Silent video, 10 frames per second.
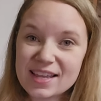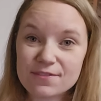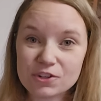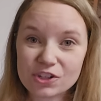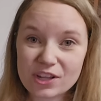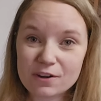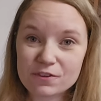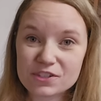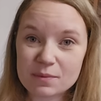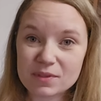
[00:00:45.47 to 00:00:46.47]
if you're looking
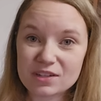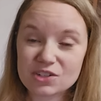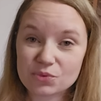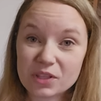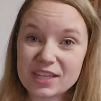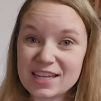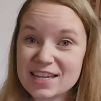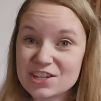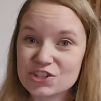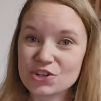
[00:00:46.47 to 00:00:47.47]
for something to really
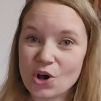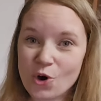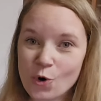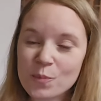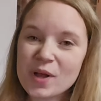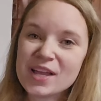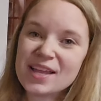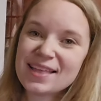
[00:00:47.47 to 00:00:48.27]
heat your home.